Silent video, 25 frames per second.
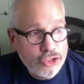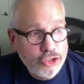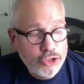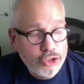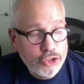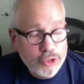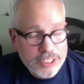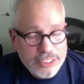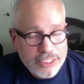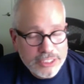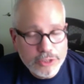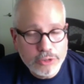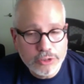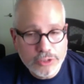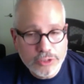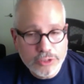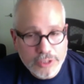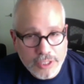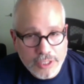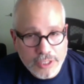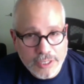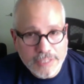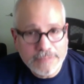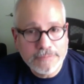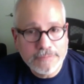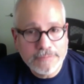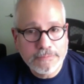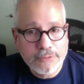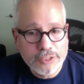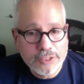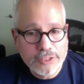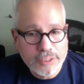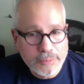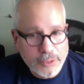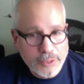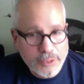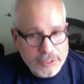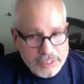you need to start from
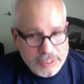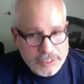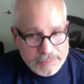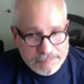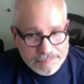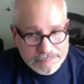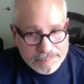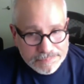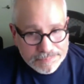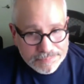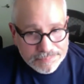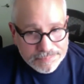the bottom.